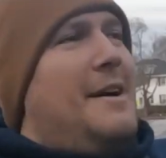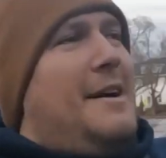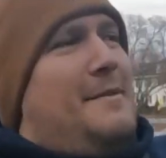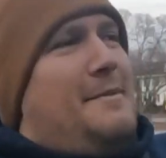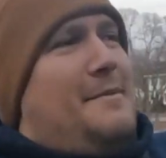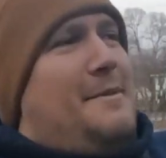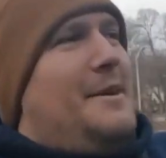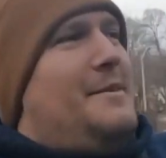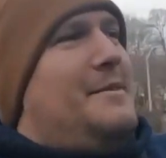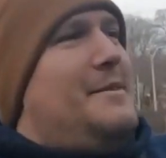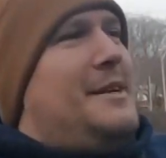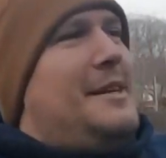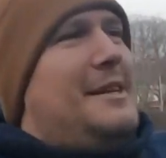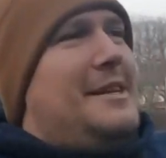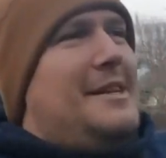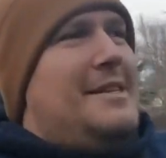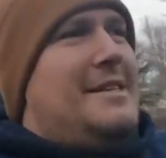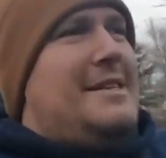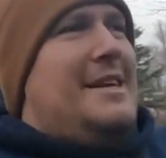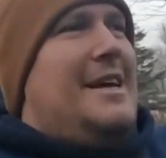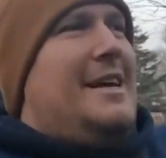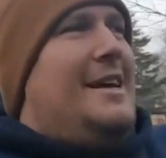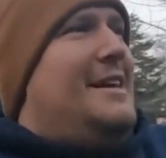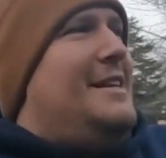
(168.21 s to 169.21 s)
I mean,
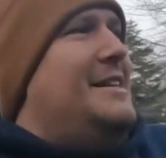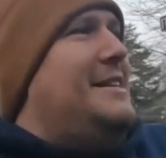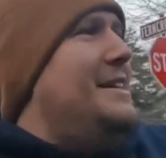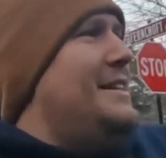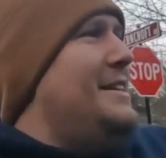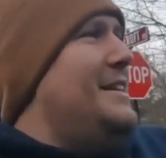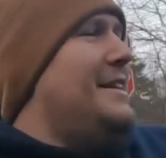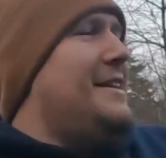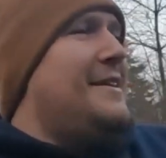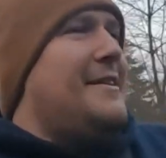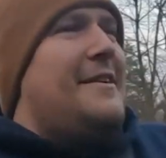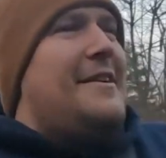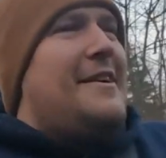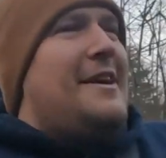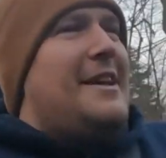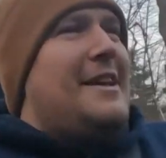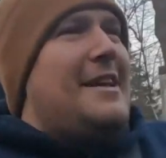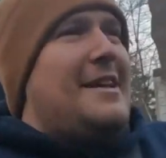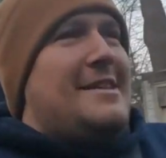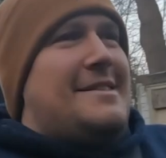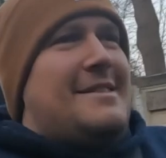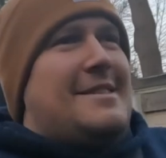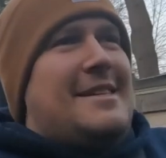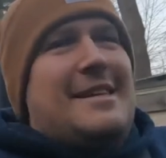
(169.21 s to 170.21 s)
I
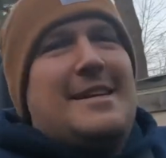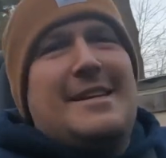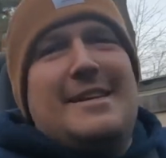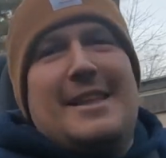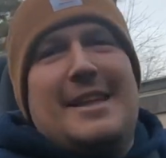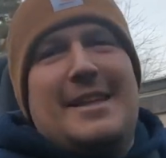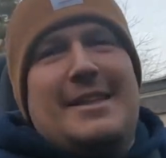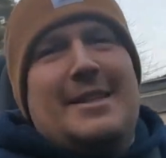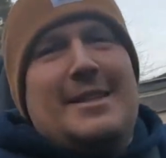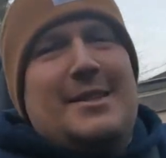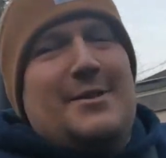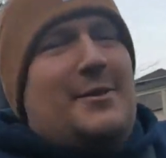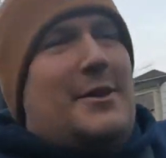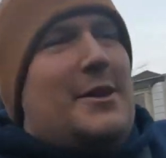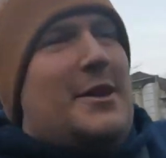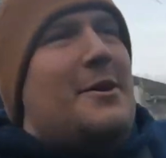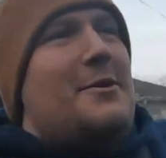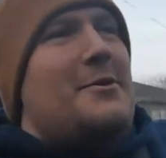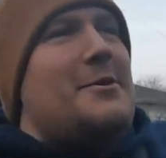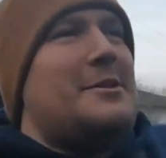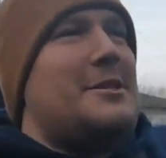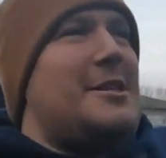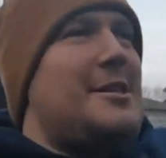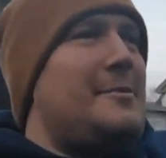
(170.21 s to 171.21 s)
didn't think this
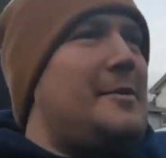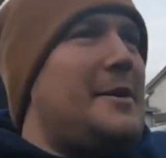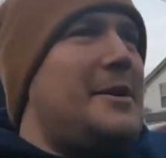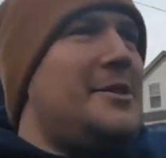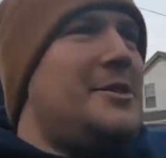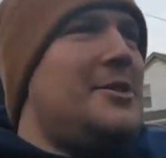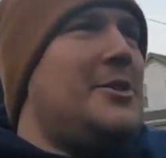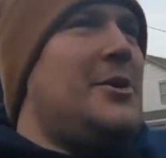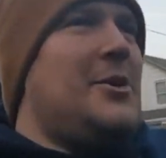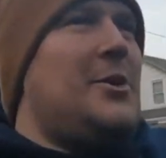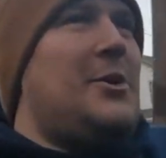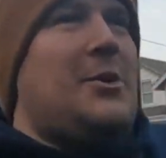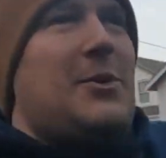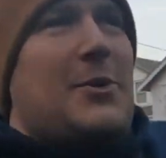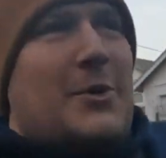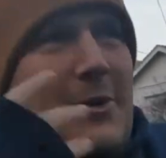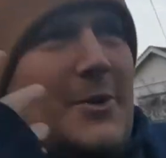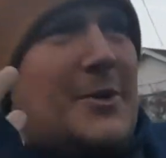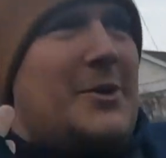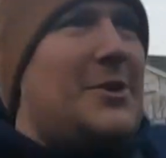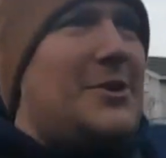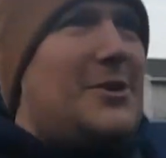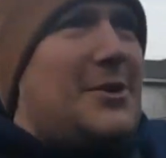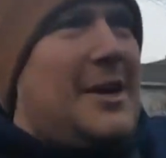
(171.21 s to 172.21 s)
video was going to be
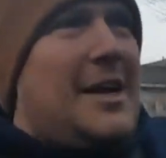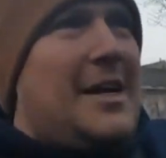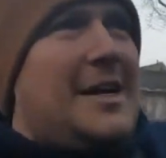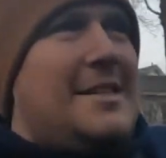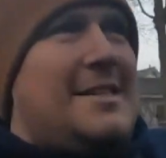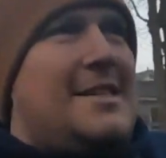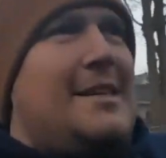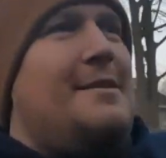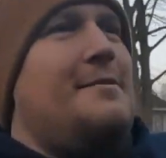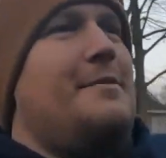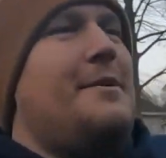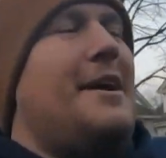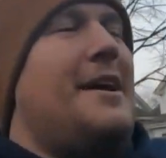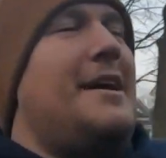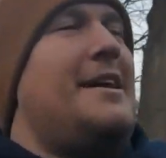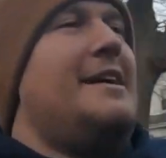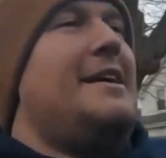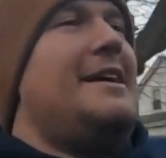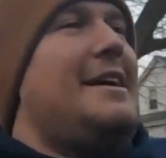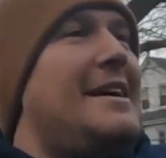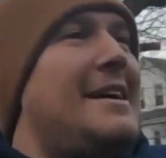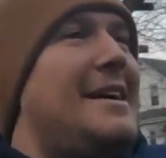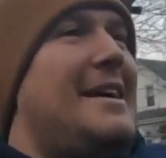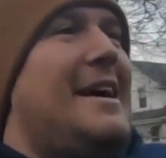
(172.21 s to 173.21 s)
too crazy, but
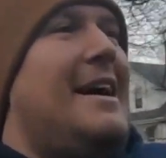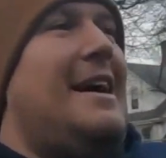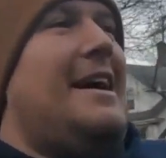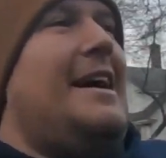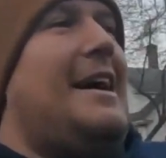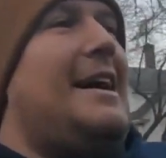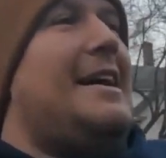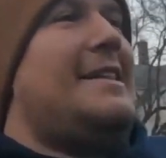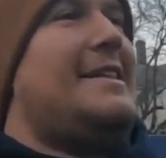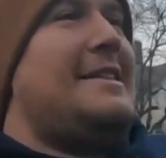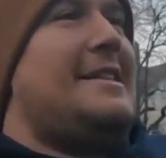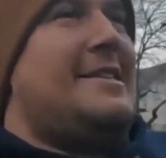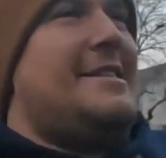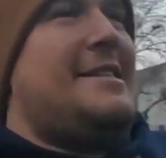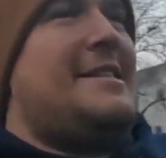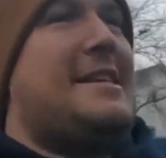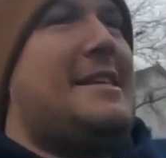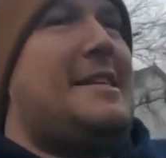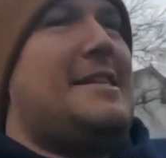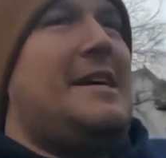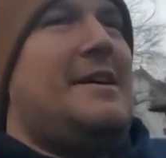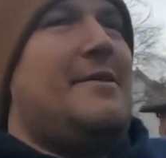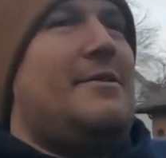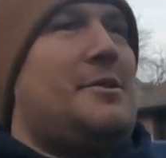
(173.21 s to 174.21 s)
this is
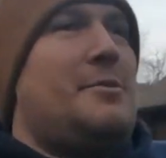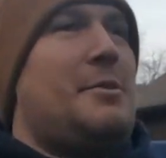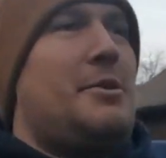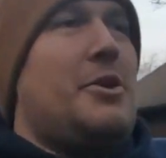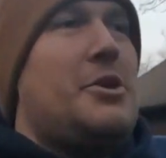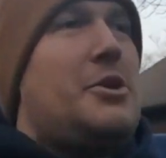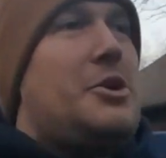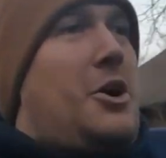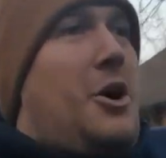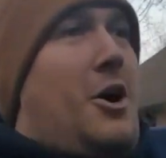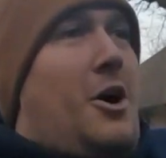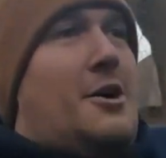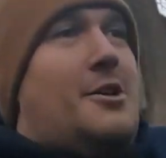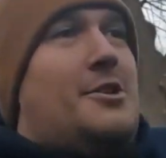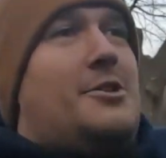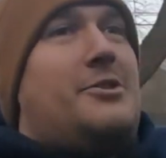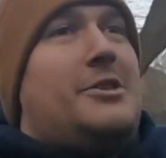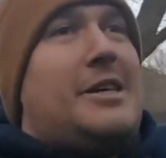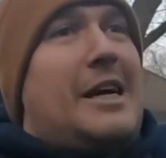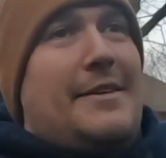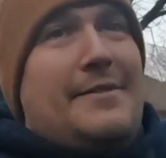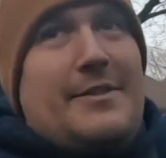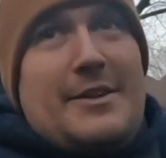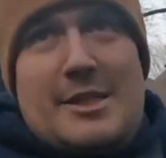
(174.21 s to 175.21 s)
uncomfortable. The car's
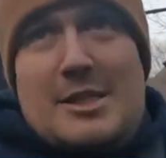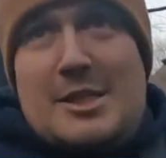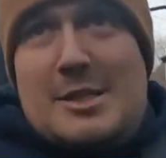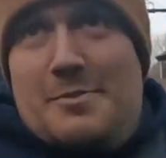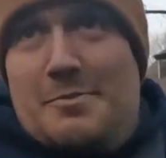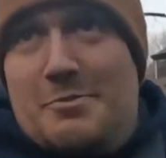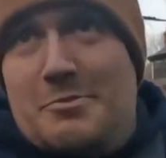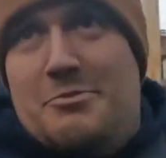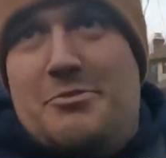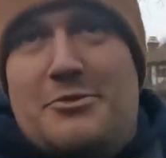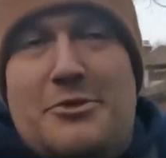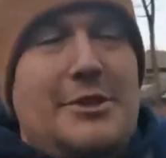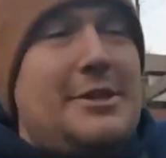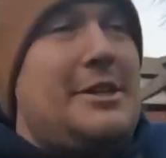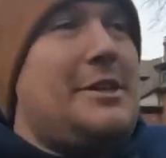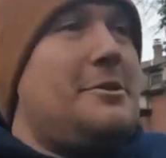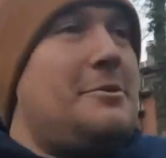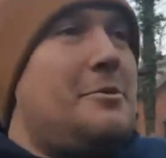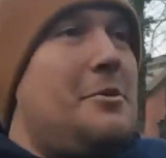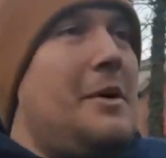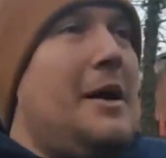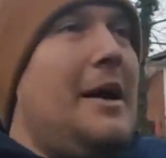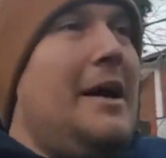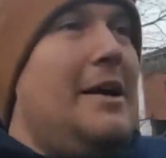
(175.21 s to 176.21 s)
driving pretty
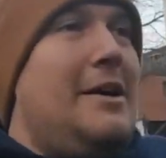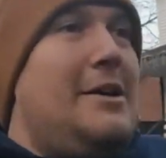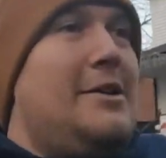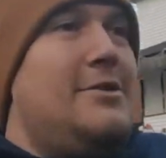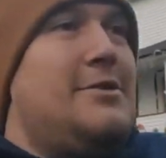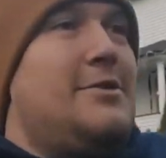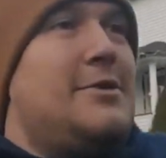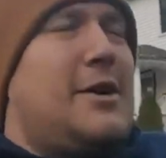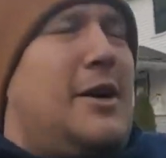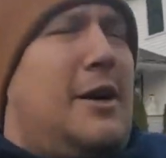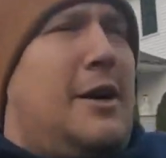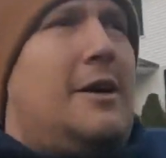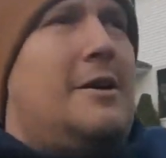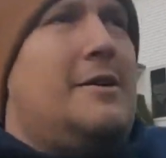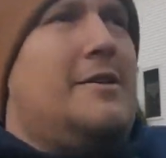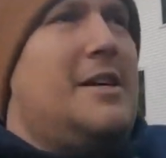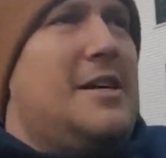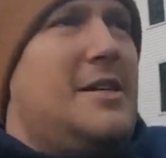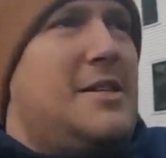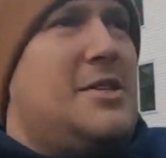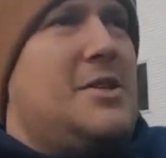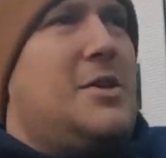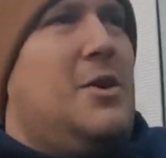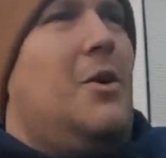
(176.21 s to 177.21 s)
well for
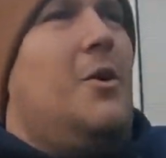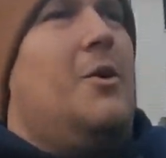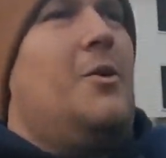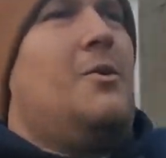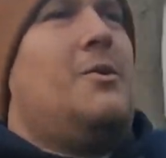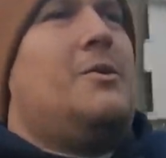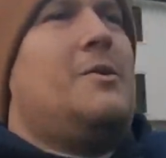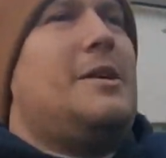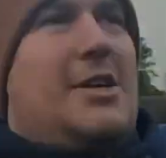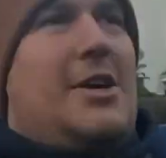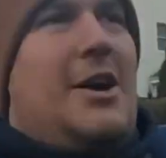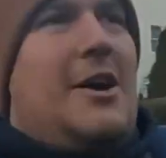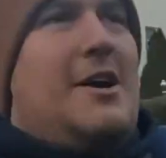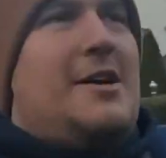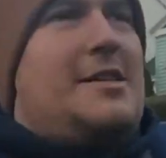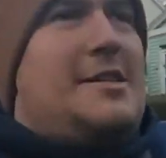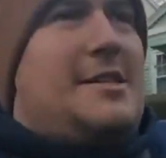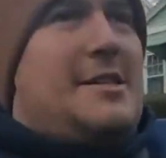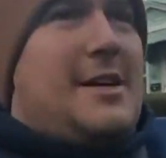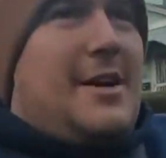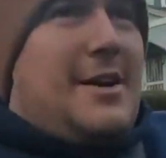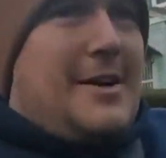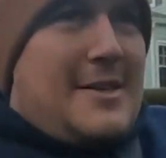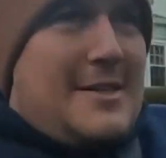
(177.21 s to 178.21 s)
this cold. This car is
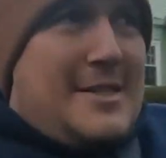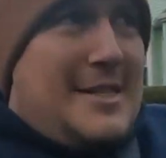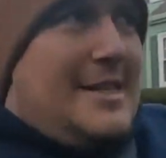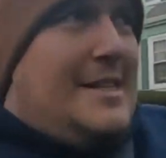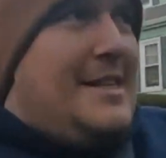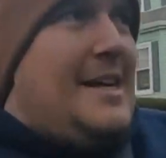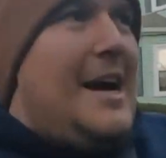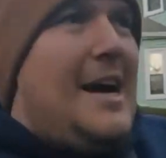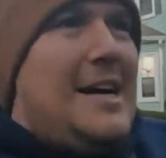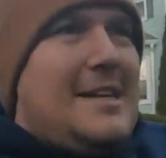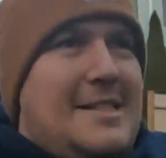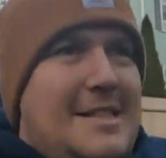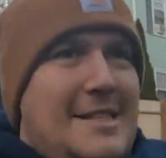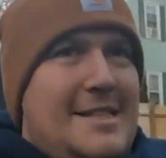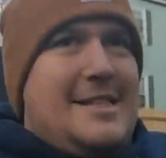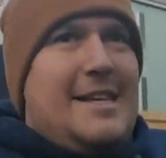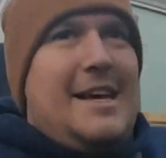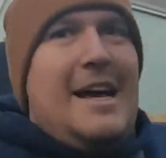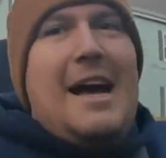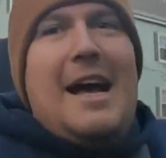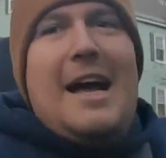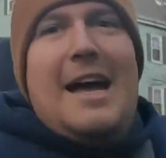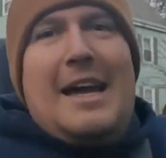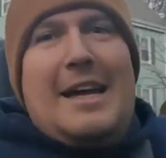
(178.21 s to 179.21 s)
certainly not
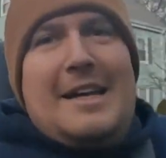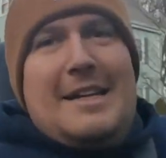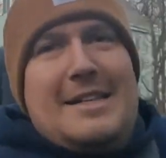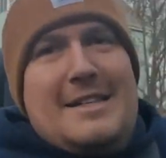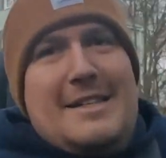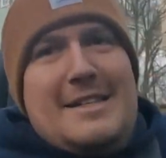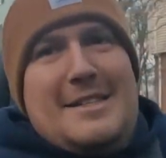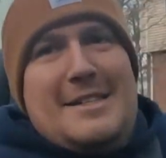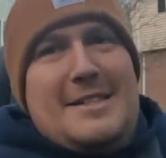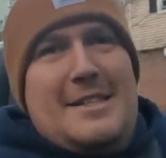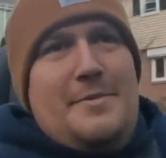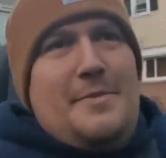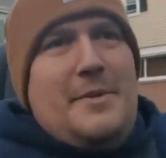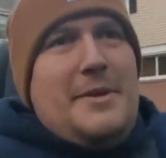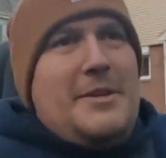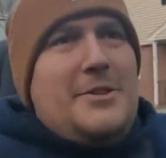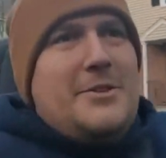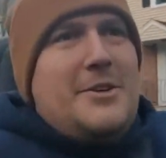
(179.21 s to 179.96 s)
designed to be